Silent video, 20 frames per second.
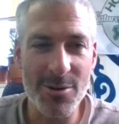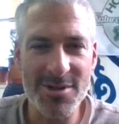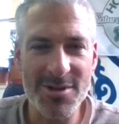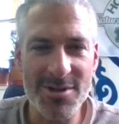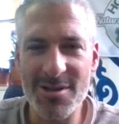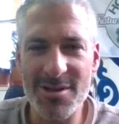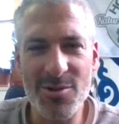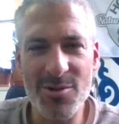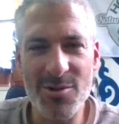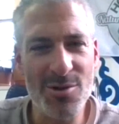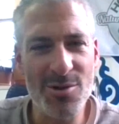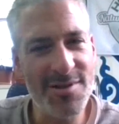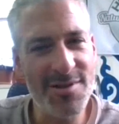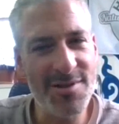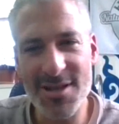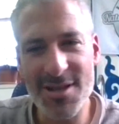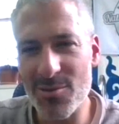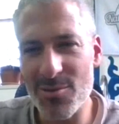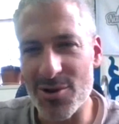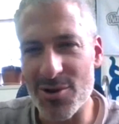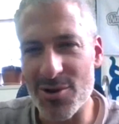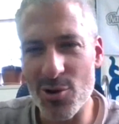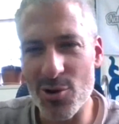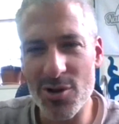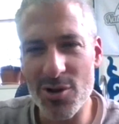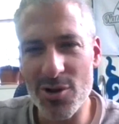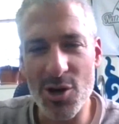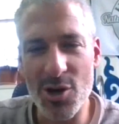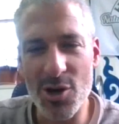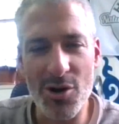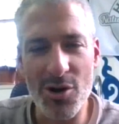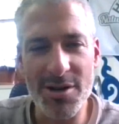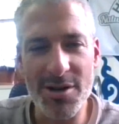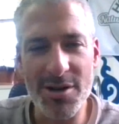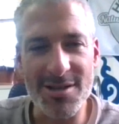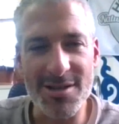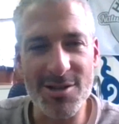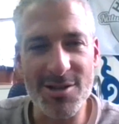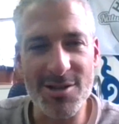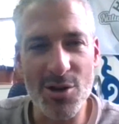it was in the middle of the summer, in early
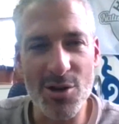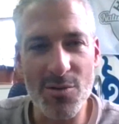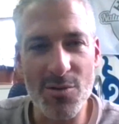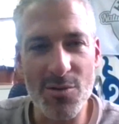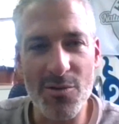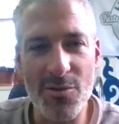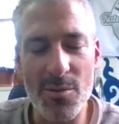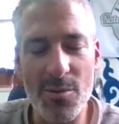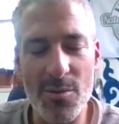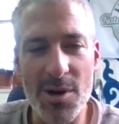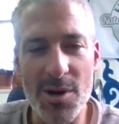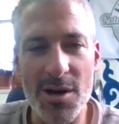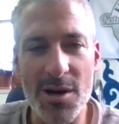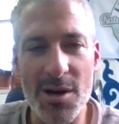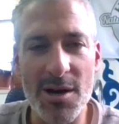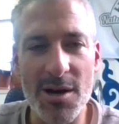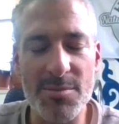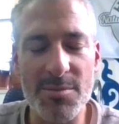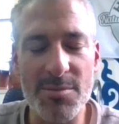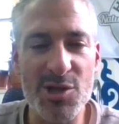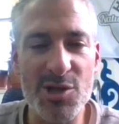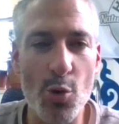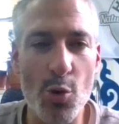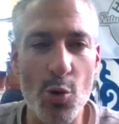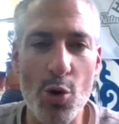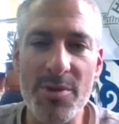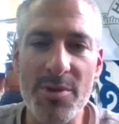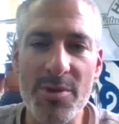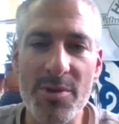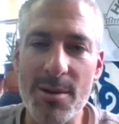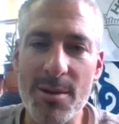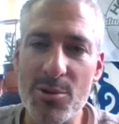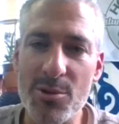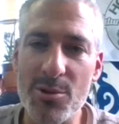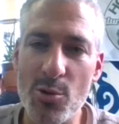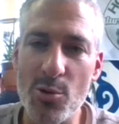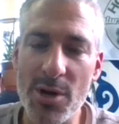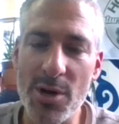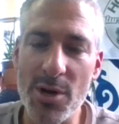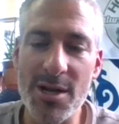August, from a storm that
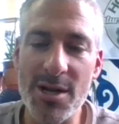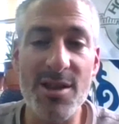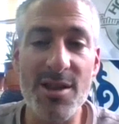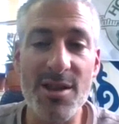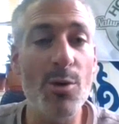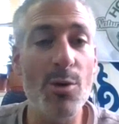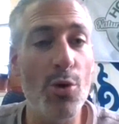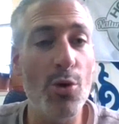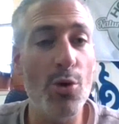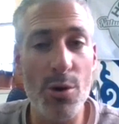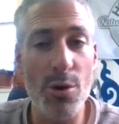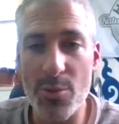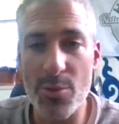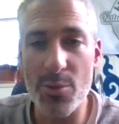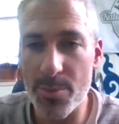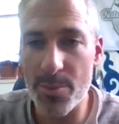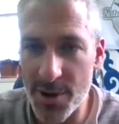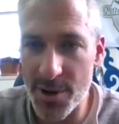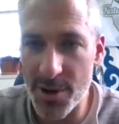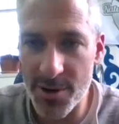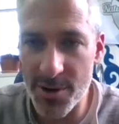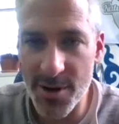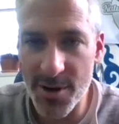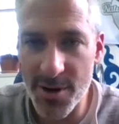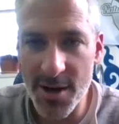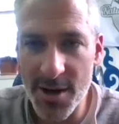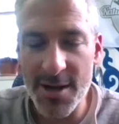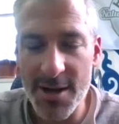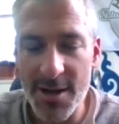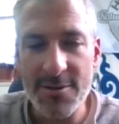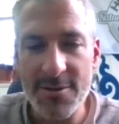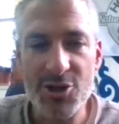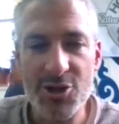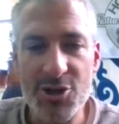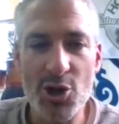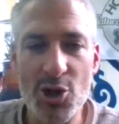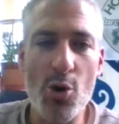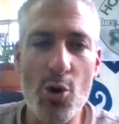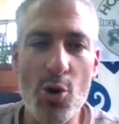blew in and they weren't prepared. So